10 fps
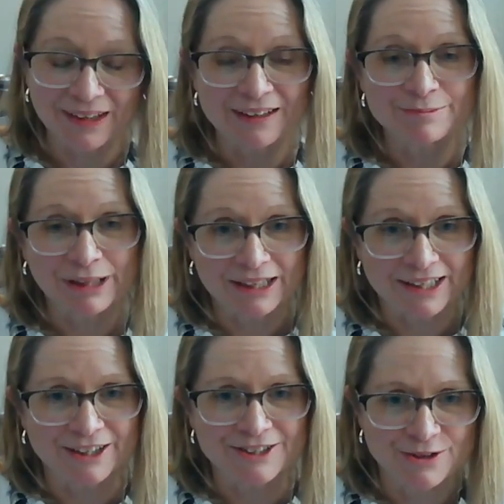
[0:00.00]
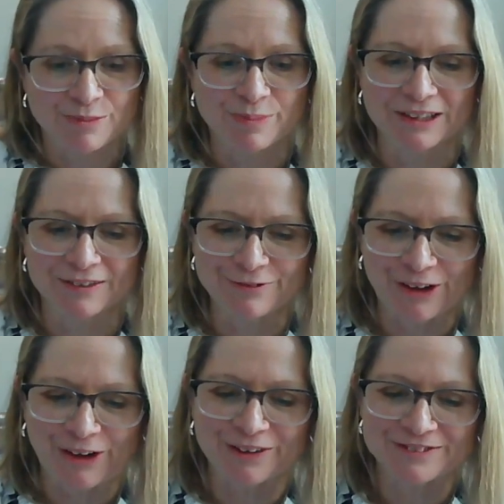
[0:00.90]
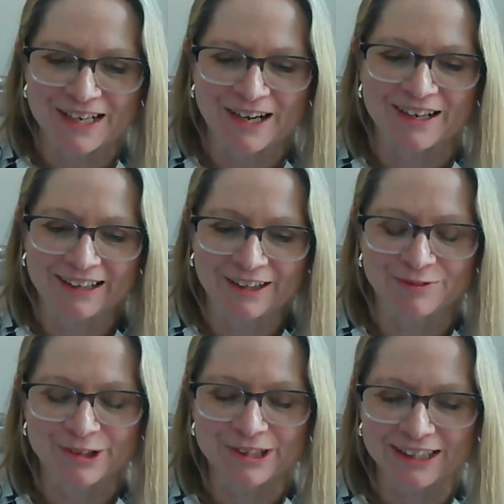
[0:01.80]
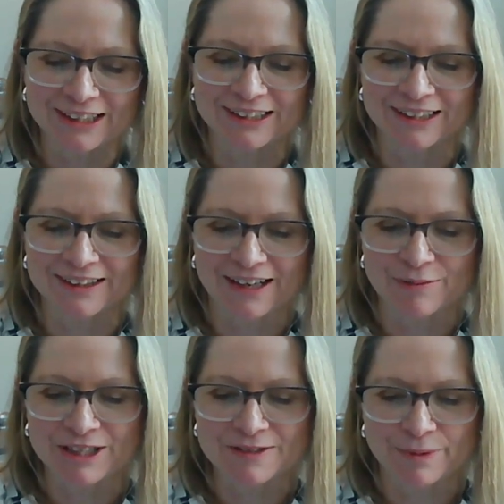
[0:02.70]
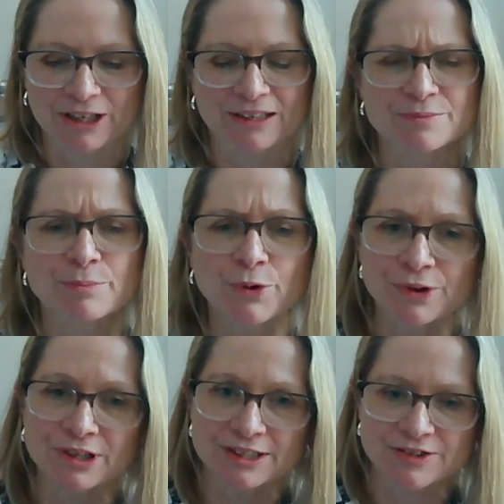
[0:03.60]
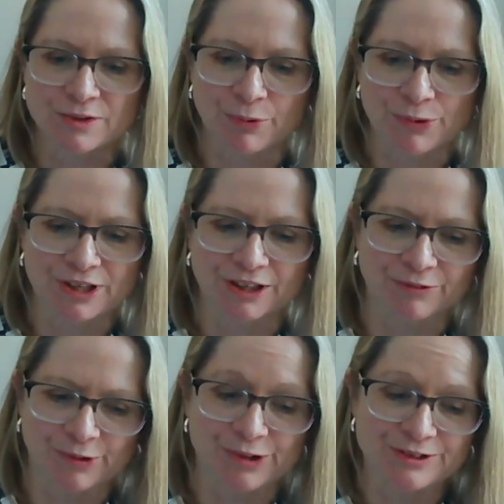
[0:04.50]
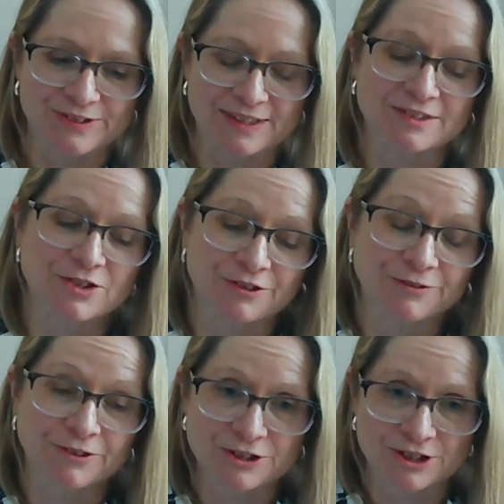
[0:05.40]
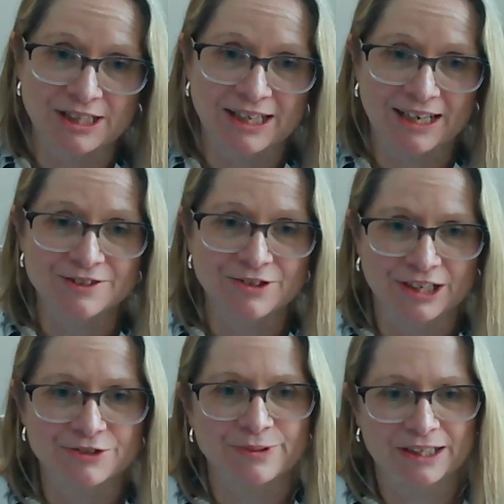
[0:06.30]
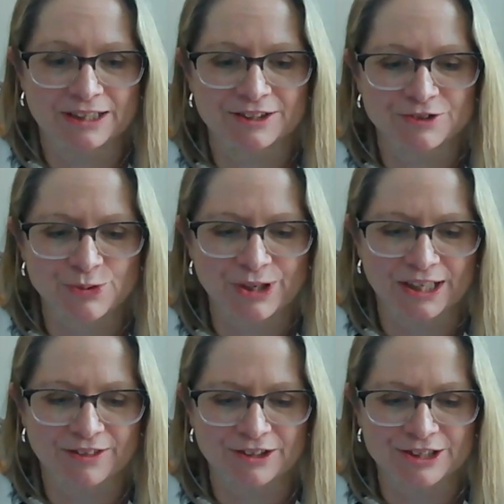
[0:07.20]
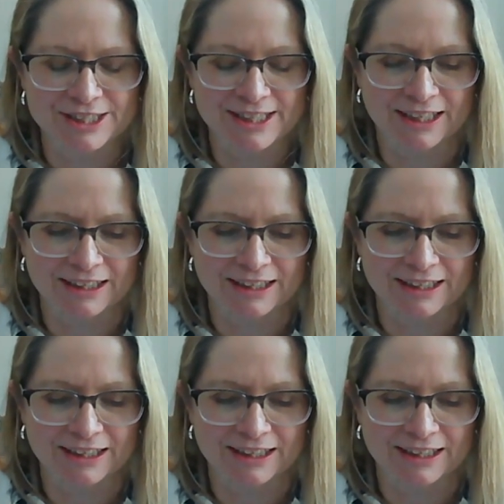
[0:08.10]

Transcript: I'm lucky to have been involved in working in the MSPEs more in a supporting role since our first class graduated in 2013.